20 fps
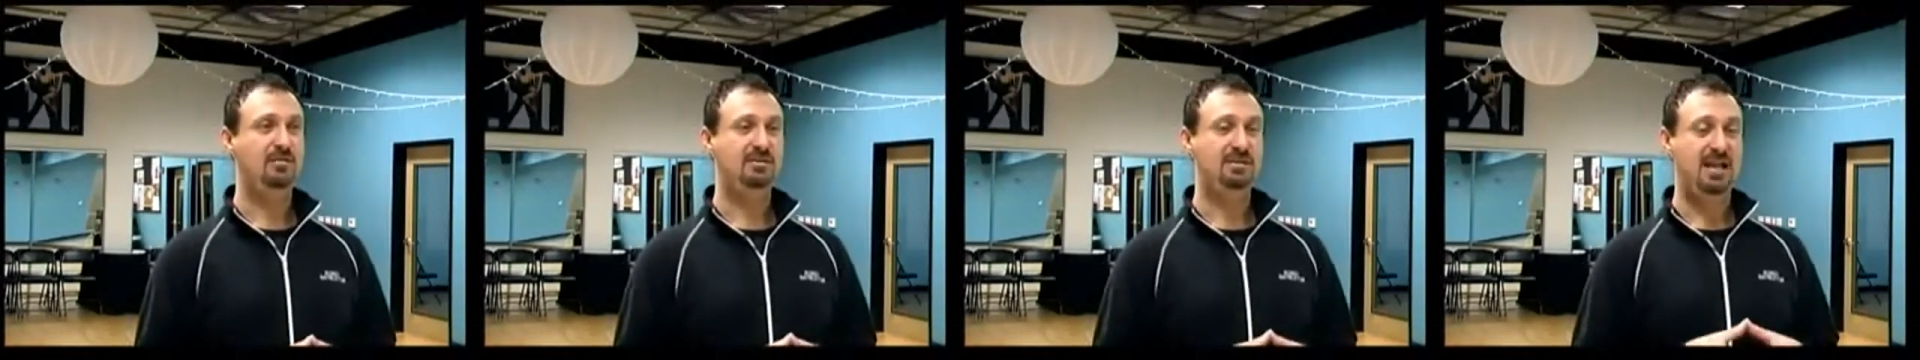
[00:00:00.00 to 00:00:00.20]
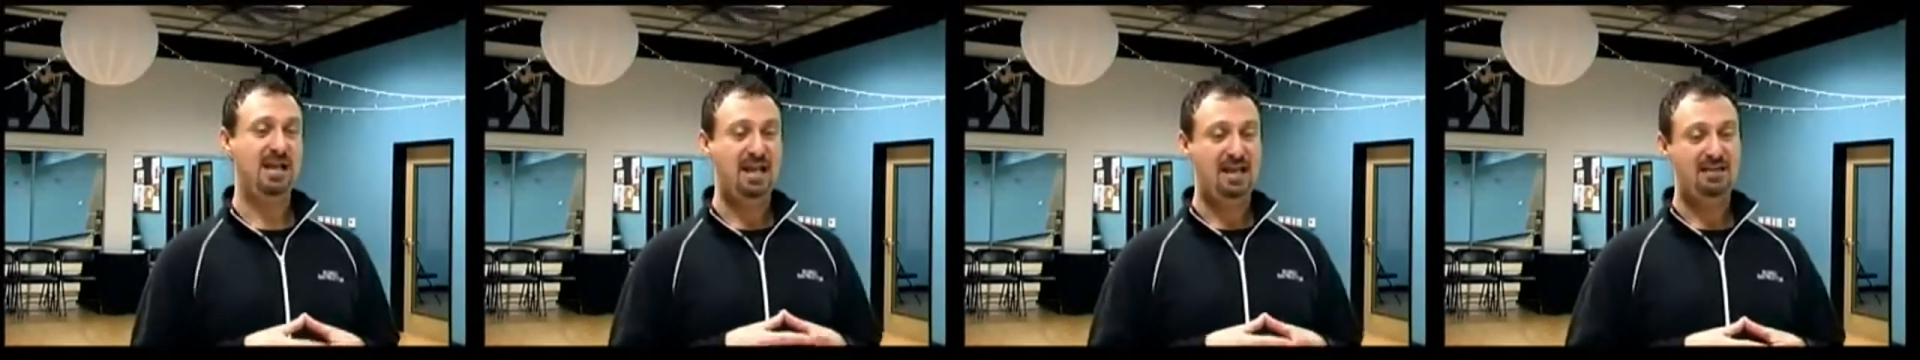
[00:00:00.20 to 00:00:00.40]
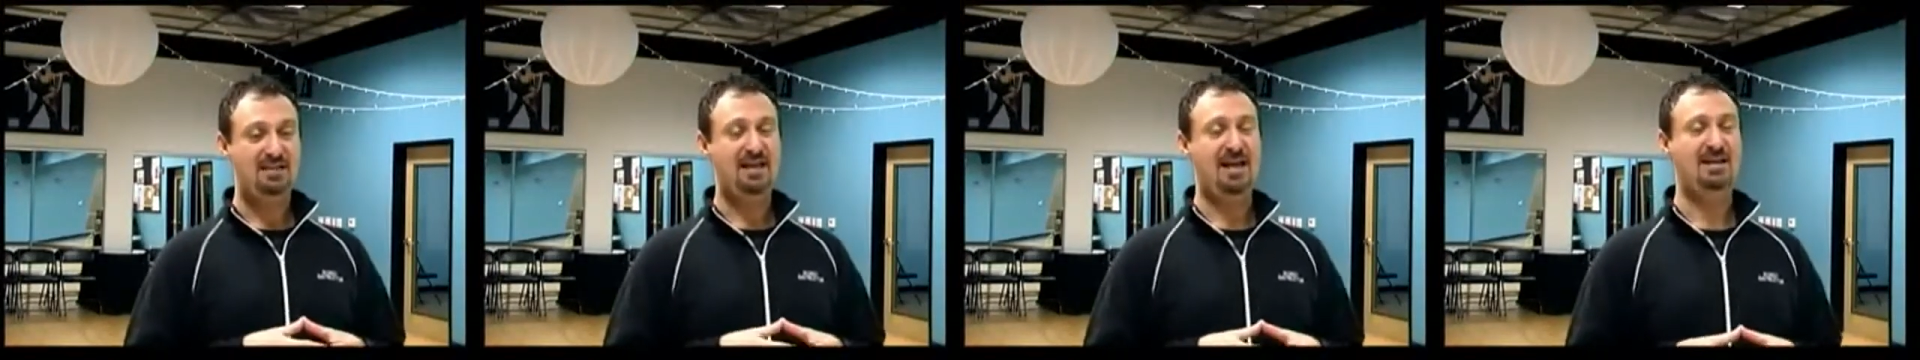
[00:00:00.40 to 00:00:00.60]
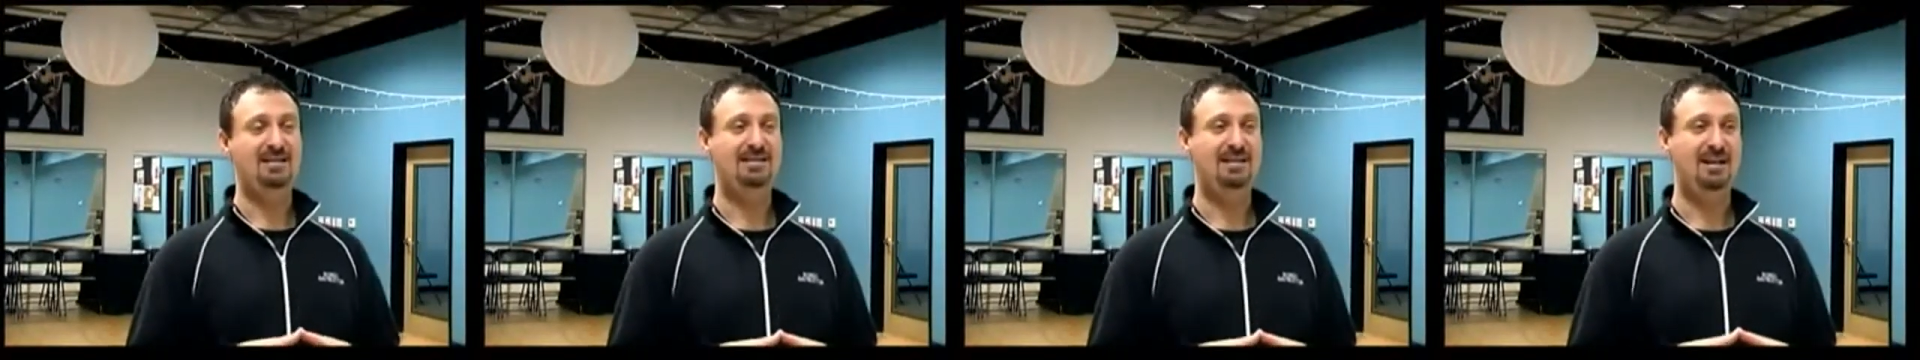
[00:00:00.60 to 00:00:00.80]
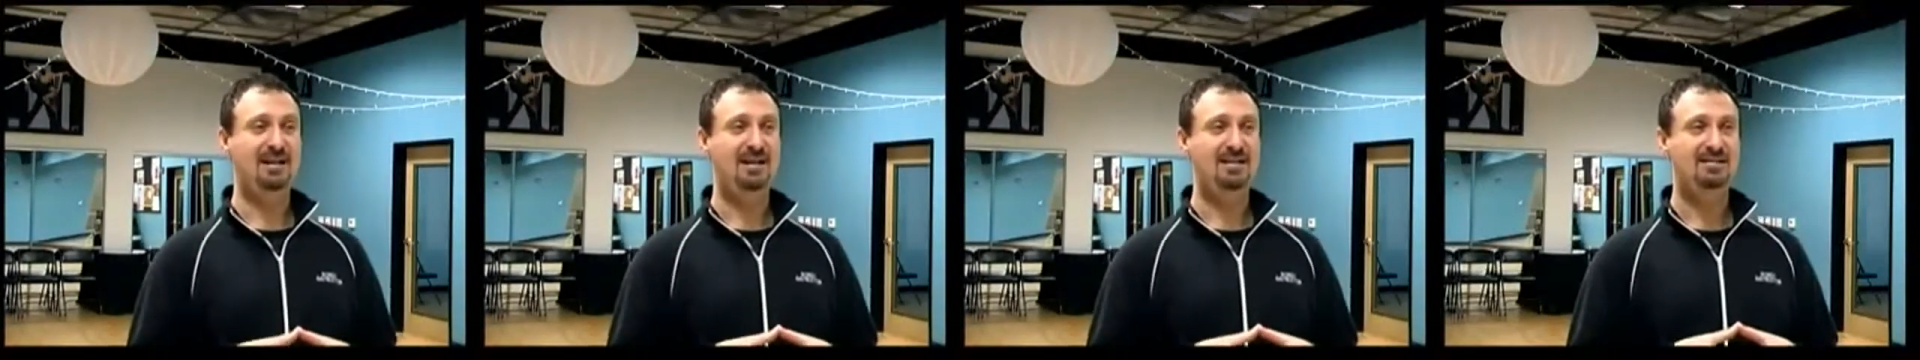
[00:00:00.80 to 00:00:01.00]
take that
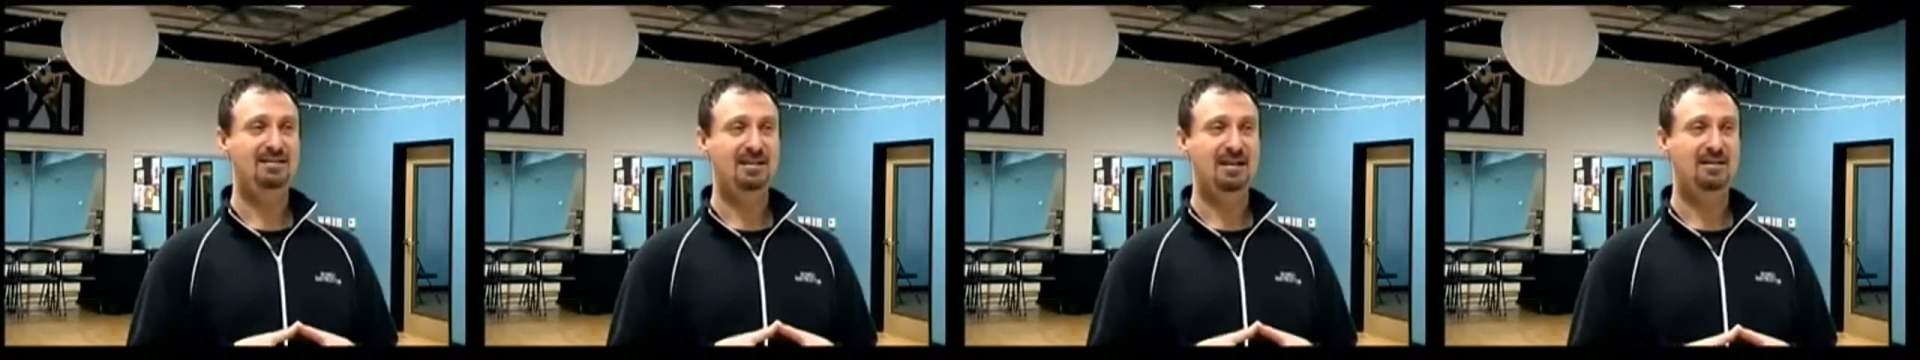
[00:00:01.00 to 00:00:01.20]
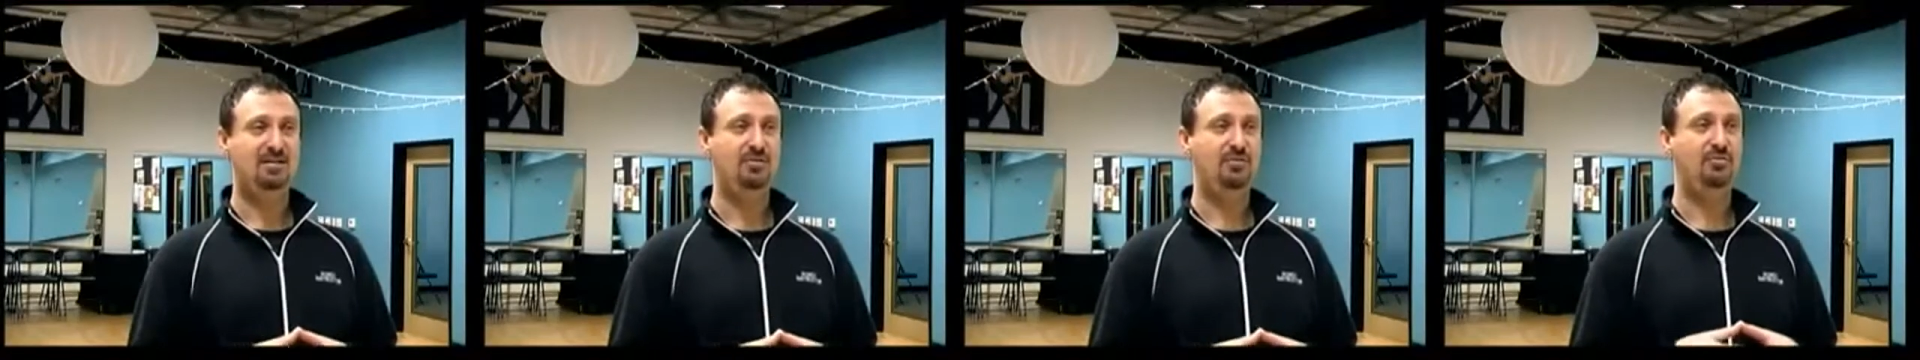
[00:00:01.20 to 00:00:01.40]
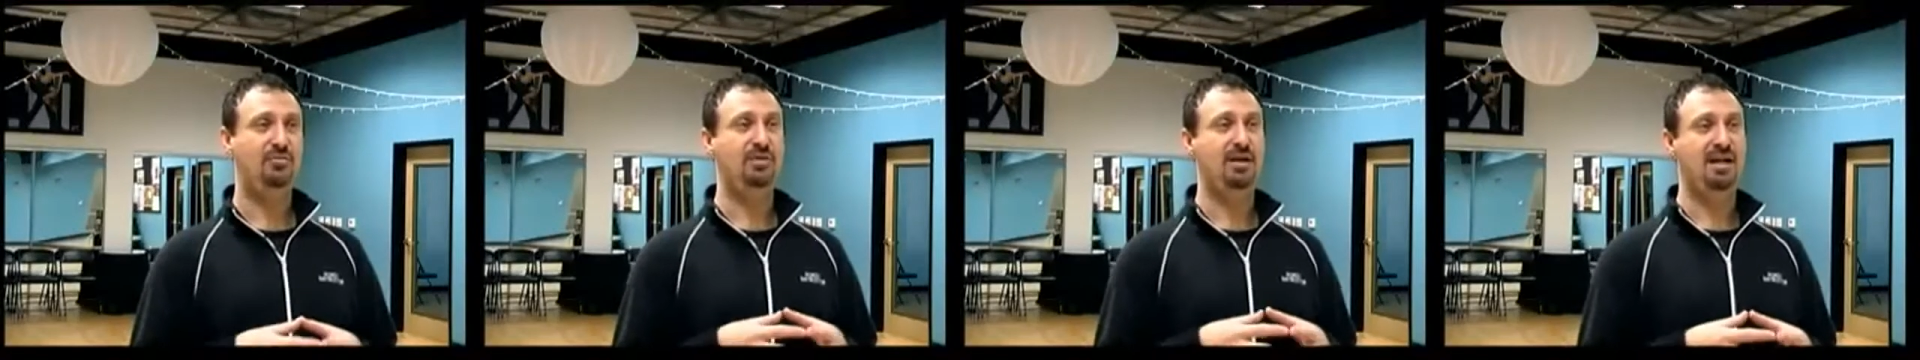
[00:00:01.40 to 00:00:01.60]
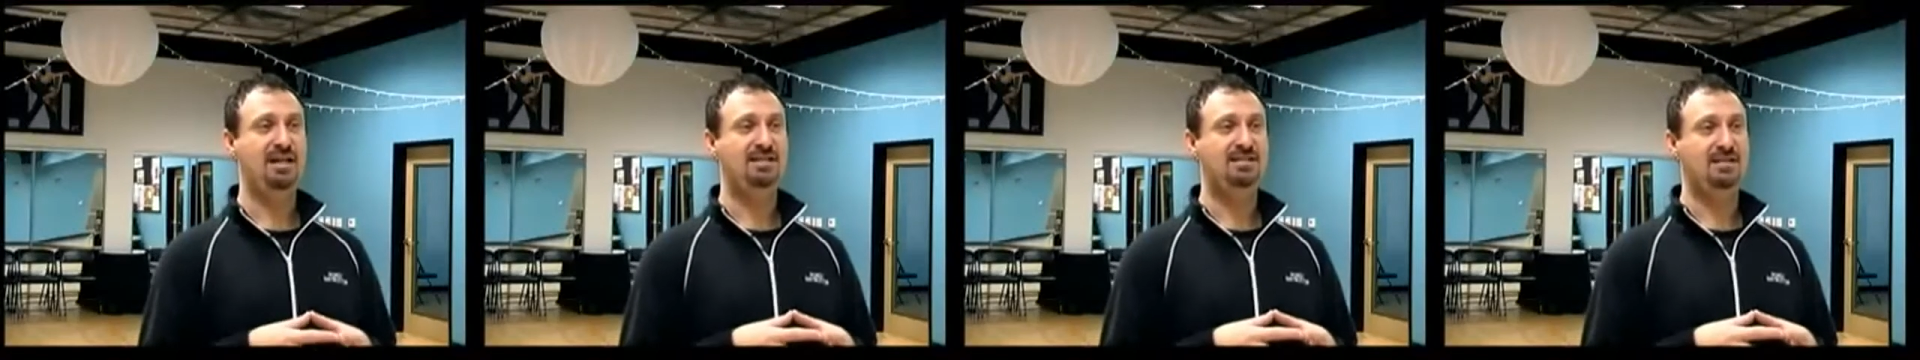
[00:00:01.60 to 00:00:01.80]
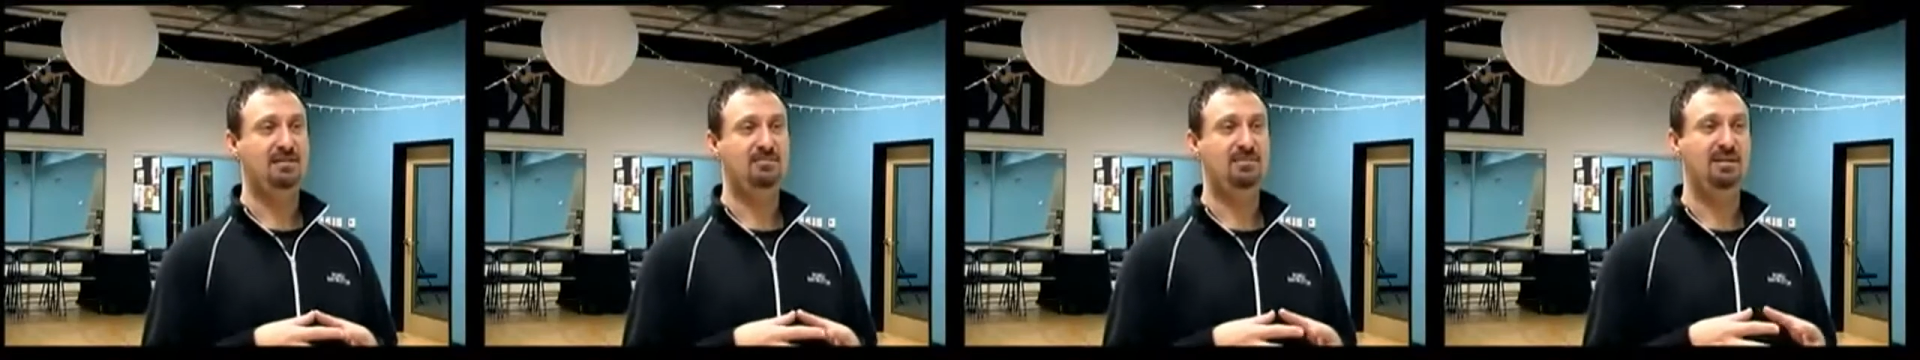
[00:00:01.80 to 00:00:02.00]
dance and
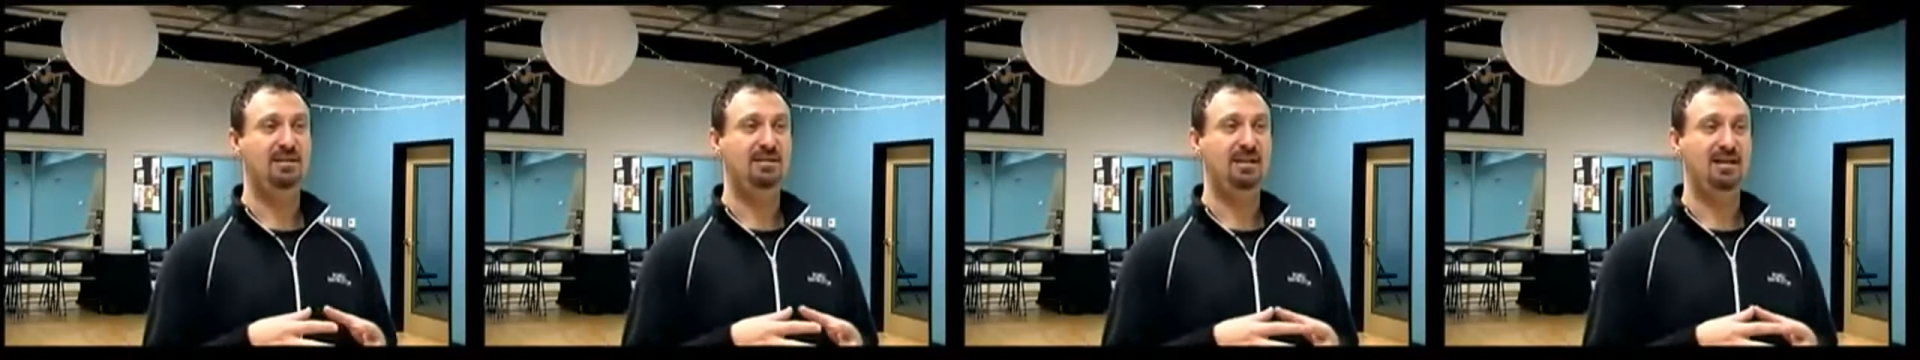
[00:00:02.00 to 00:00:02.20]
create something